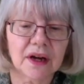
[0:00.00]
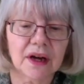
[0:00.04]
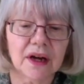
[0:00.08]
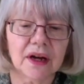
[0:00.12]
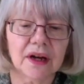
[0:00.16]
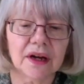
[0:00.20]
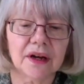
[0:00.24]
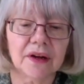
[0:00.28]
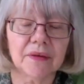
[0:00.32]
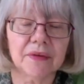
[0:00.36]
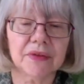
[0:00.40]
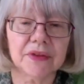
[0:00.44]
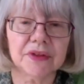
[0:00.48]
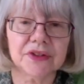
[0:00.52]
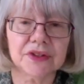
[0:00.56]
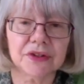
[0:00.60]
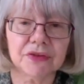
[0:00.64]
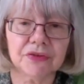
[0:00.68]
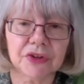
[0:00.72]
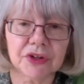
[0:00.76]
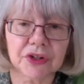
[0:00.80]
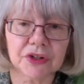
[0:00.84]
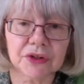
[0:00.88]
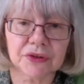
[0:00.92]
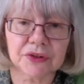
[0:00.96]
the
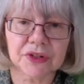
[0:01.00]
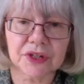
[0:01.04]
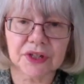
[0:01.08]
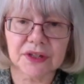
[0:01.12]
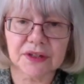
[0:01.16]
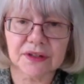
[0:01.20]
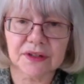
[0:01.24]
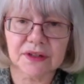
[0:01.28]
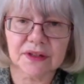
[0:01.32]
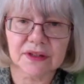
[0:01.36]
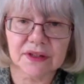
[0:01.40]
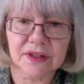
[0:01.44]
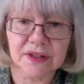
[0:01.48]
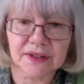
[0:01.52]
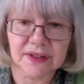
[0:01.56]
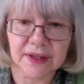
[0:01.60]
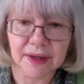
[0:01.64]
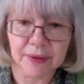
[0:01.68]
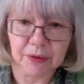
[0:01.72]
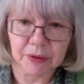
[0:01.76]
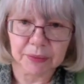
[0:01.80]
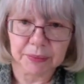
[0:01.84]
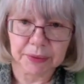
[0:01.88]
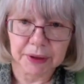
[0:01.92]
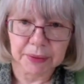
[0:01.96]
difficulties that
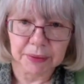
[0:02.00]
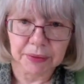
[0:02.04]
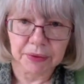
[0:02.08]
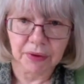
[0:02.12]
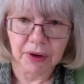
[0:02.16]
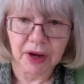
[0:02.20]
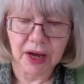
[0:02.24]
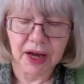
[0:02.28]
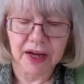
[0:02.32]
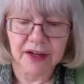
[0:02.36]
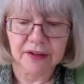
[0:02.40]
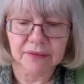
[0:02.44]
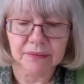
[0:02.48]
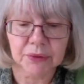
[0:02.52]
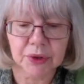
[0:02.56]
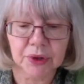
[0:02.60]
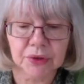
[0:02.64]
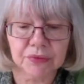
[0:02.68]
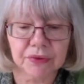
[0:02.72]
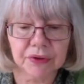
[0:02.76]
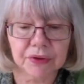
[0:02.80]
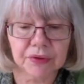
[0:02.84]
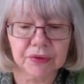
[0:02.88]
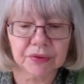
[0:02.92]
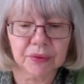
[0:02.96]
disabled people had
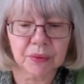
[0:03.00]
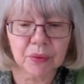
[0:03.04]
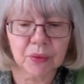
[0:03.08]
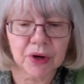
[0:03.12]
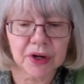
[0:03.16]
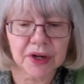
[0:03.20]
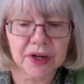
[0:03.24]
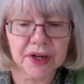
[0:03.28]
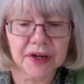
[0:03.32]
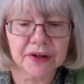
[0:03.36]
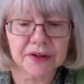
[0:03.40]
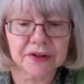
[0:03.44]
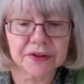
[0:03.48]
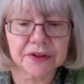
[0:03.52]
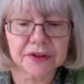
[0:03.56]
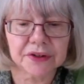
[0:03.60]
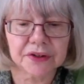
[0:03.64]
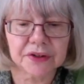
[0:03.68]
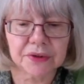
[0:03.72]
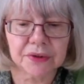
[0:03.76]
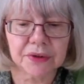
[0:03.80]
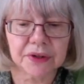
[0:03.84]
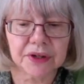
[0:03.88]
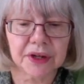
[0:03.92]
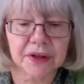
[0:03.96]
moving from one area
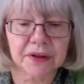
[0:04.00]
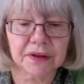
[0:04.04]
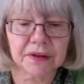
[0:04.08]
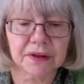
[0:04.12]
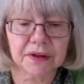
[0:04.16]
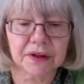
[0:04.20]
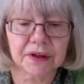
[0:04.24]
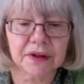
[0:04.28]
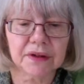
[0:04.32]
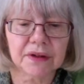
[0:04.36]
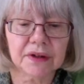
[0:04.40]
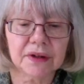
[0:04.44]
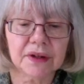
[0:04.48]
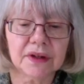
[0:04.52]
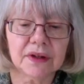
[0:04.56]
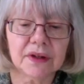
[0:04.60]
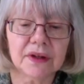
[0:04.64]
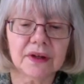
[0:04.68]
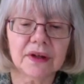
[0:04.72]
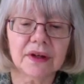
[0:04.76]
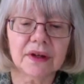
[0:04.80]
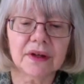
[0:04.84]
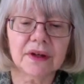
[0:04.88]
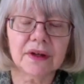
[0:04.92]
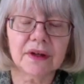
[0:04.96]
to another,
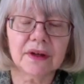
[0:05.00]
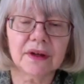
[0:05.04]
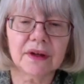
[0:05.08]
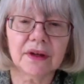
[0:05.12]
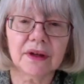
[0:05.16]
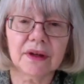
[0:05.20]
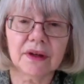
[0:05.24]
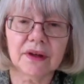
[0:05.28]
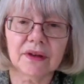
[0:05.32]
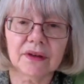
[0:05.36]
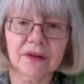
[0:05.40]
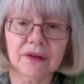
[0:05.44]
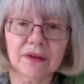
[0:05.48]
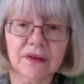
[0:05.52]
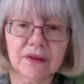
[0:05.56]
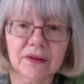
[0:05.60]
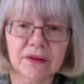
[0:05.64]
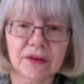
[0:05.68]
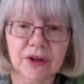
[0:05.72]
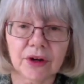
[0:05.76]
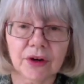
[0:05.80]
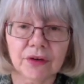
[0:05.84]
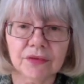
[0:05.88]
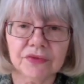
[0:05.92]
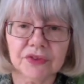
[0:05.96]

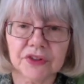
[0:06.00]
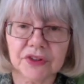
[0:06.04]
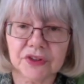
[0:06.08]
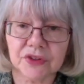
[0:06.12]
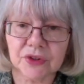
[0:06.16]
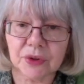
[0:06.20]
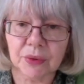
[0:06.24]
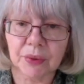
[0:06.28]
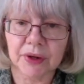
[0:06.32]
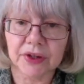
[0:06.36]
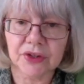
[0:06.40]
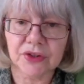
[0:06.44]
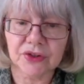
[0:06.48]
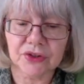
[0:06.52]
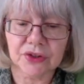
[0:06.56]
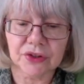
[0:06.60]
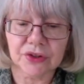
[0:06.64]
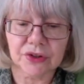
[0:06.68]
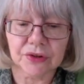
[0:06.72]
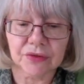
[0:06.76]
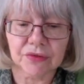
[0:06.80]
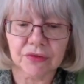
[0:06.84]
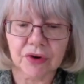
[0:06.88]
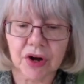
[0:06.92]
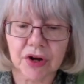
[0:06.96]
the obvious
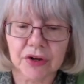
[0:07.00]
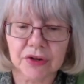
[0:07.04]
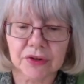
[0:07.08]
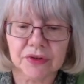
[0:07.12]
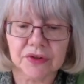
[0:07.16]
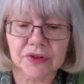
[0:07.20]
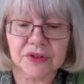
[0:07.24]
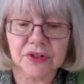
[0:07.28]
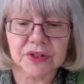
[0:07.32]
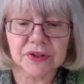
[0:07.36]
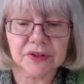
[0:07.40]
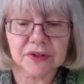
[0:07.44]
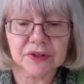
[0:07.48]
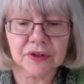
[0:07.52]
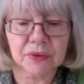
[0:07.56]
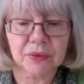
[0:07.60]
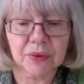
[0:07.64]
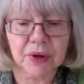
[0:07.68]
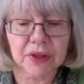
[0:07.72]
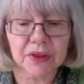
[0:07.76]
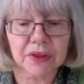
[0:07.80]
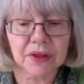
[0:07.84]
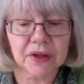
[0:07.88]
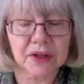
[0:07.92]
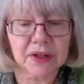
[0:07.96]
question arose as to
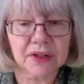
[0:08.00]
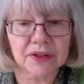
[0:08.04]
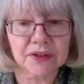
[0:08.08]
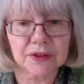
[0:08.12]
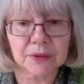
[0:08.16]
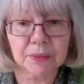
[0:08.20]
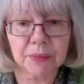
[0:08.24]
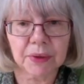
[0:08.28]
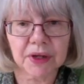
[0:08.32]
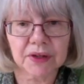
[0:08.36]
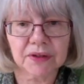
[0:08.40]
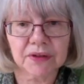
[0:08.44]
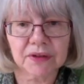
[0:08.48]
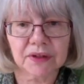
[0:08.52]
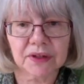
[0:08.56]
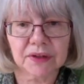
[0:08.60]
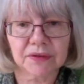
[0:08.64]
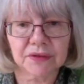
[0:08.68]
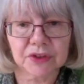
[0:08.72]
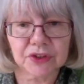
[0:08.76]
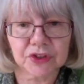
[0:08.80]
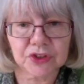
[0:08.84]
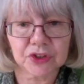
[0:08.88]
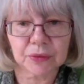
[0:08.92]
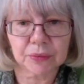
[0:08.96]
whether independent
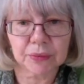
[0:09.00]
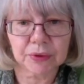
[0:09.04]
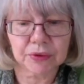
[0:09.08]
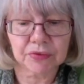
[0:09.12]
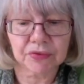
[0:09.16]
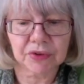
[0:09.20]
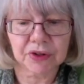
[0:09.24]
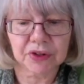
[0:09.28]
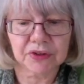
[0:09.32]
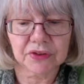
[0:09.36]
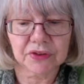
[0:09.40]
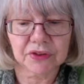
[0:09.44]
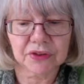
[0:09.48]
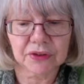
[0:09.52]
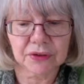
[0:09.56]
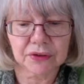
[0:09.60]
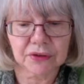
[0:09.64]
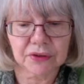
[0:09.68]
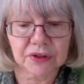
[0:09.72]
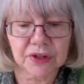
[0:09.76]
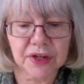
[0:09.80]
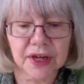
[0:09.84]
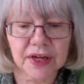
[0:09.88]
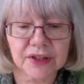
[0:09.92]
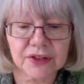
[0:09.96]
living should be funded
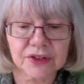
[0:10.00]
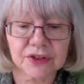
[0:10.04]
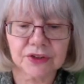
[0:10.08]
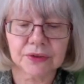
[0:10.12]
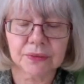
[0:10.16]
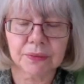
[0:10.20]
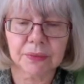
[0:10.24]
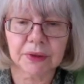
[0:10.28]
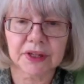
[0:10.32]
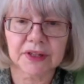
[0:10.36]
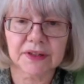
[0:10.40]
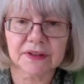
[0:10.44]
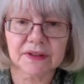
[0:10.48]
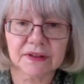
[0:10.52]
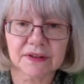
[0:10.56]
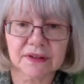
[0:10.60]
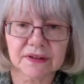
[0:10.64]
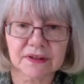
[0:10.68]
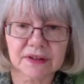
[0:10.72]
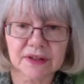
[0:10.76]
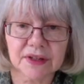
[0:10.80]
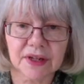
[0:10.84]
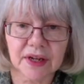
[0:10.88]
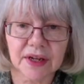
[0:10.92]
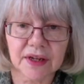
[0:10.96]
on a national
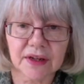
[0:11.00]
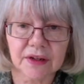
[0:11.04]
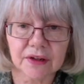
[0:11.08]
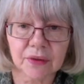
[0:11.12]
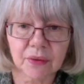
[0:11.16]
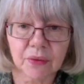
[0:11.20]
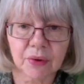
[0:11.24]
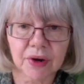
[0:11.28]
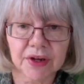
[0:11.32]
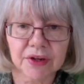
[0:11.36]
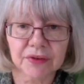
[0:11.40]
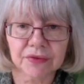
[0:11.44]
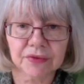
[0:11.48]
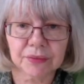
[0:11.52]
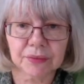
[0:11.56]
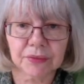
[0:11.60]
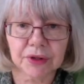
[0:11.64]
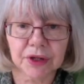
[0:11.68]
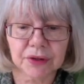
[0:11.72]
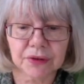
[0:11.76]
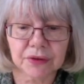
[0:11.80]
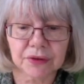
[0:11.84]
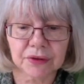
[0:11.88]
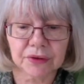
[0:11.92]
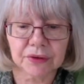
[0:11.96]
basis and taken away from
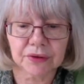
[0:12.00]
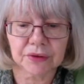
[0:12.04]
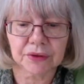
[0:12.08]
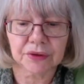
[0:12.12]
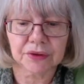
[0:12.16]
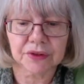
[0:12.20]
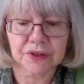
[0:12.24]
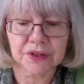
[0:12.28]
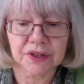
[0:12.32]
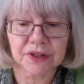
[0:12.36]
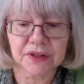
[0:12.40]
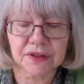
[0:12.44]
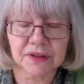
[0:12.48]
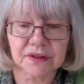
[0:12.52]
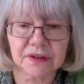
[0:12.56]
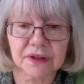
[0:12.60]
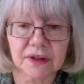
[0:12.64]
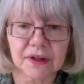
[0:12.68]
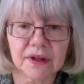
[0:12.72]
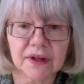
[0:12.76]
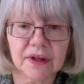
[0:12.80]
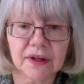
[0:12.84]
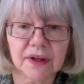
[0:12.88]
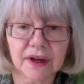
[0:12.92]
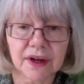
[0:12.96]
local authorities.
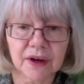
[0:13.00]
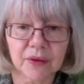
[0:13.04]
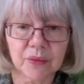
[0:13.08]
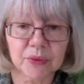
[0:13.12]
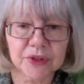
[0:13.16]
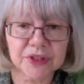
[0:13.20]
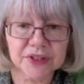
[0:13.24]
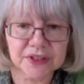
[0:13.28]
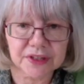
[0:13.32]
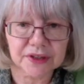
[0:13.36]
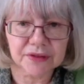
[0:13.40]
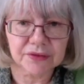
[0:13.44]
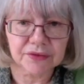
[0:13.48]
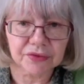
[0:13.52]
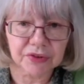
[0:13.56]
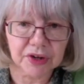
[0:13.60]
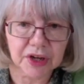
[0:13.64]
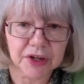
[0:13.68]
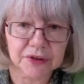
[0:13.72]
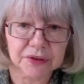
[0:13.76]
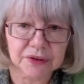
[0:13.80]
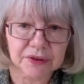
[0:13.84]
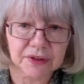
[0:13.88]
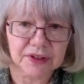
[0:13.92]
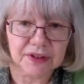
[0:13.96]
And we did
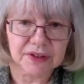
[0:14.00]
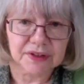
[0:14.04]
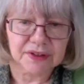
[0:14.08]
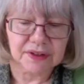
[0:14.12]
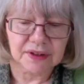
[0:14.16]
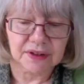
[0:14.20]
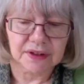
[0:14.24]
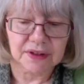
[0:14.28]
float this